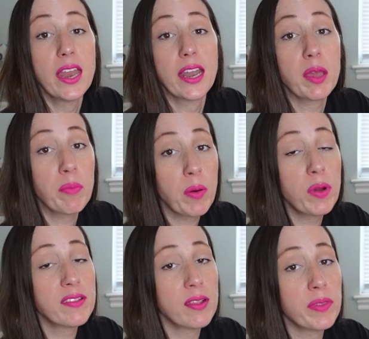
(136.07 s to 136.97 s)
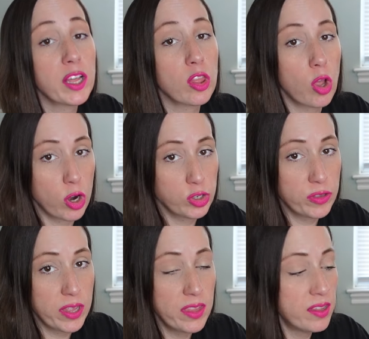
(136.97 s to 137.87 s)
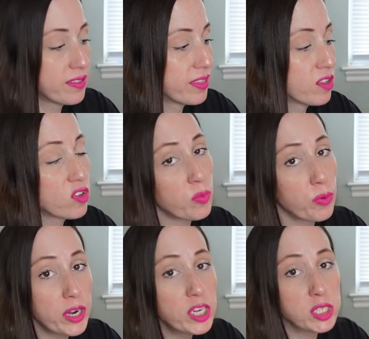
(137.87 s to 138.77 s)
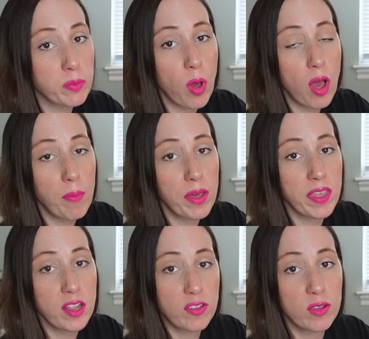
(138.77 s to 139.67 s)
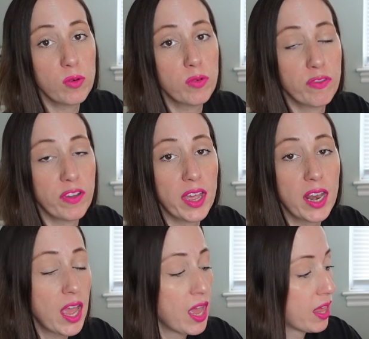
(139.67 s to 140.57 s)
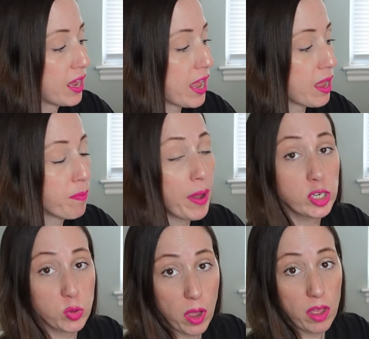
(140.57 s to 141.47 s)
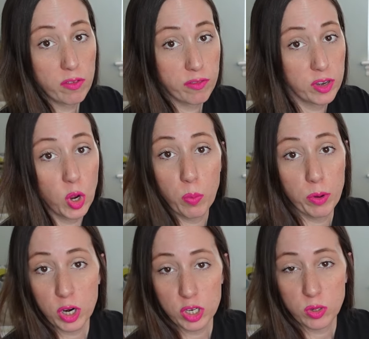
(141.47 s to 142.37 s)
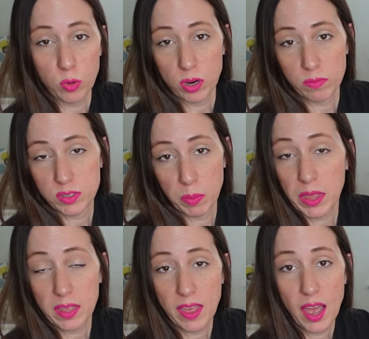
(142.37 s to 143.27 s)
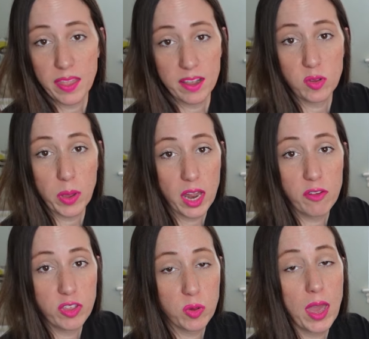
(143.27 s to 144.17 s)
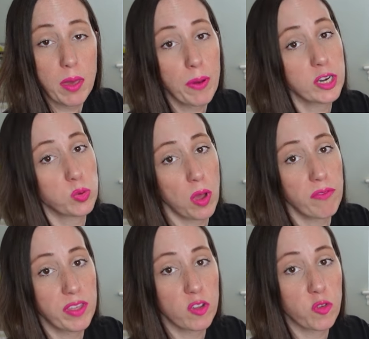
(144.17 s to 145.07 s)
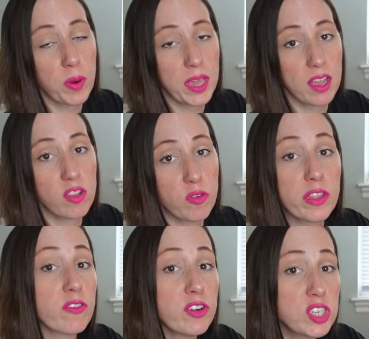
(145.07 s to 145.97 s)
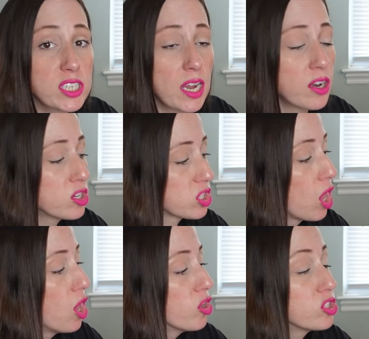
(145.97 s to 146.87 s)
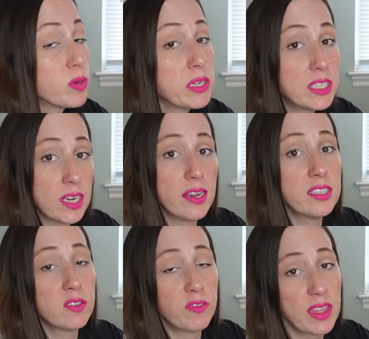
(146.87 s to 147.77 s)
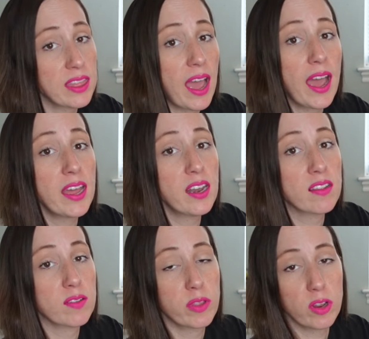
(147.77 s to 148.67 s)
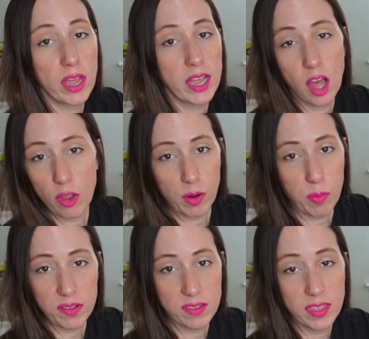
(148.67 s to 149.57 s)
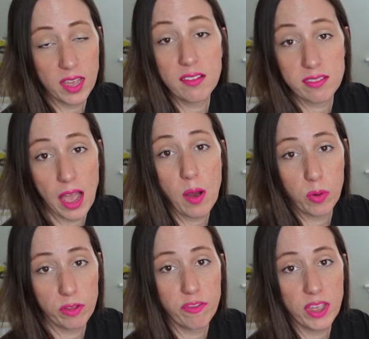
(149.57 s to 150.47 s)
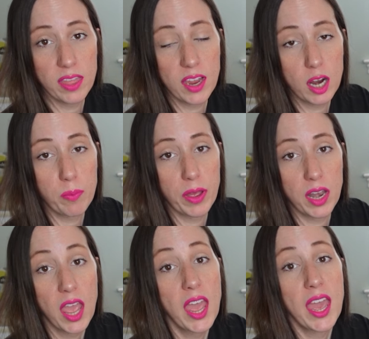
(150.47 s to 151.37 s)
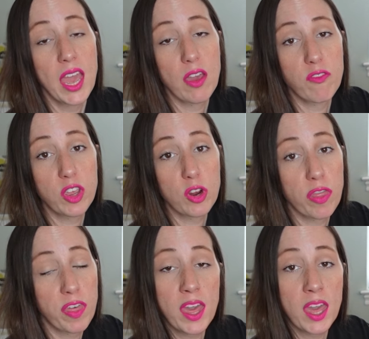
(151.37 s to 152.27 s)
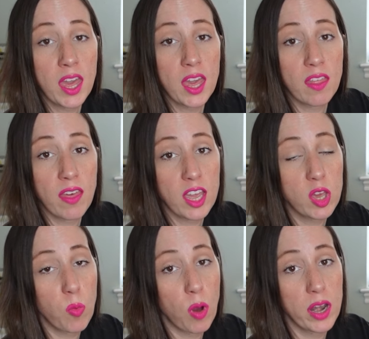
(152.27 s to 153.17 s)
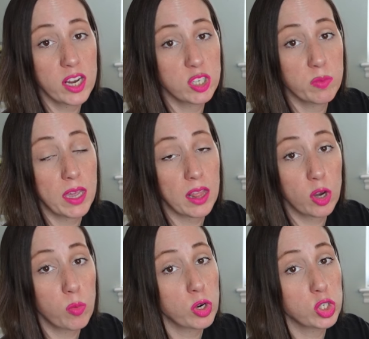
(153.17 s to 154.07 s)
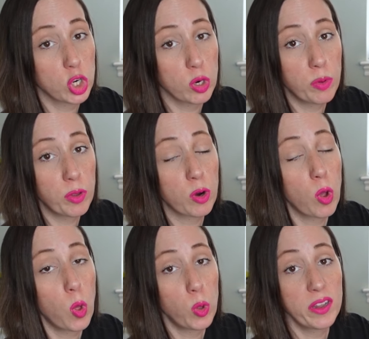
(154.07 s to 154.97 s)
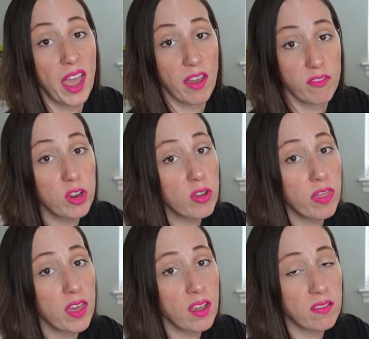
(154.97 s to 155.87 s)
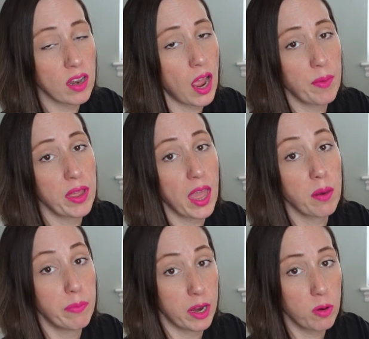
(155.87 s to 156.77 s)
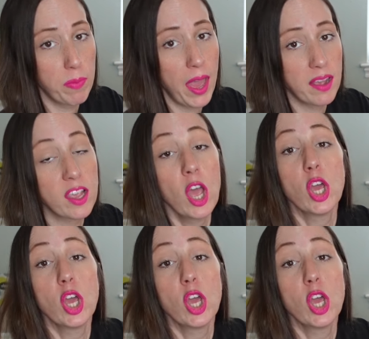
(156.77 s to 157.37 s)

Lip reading: Now you might want something larger than this. These are pretty small, but they do fit an 8x12 notebook or something like that. Like, so I got a few 8x12 things for my kids for their fish extenders. So it does fit that. So they're like coloring books and things that will fit in there. But if you're thinking that you want it to be a little more durable or hold heavier things, then I would get bigger bags.